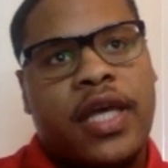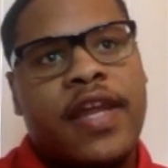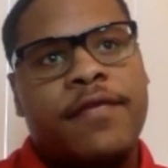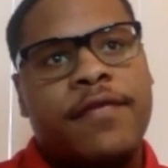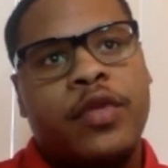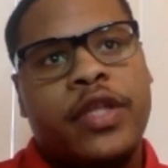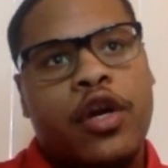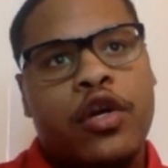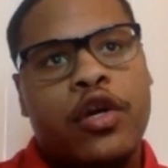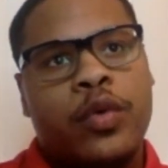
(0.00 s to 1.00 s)
I never really
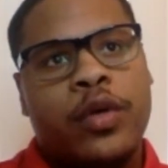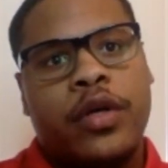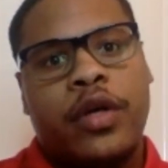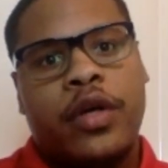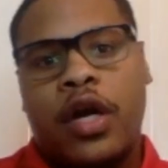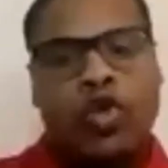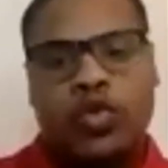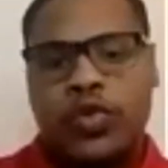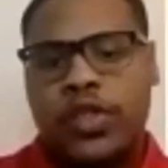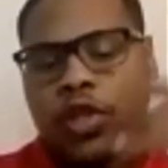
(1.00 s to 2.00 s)
heard where a
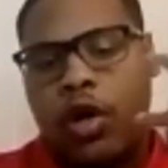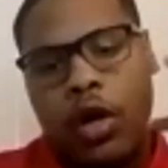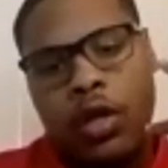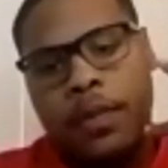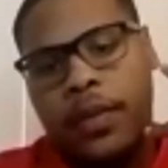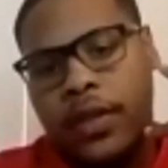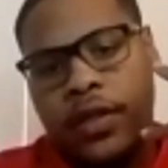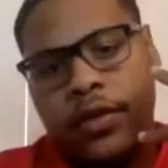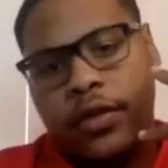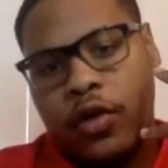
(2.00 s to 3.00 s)
coach would just call up
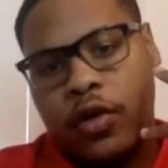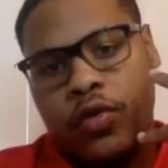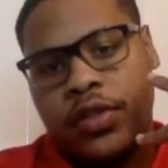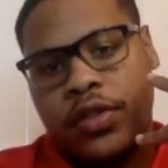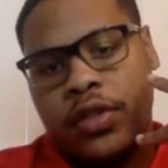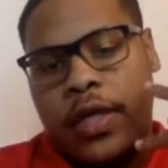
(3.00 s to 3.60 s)
another coach,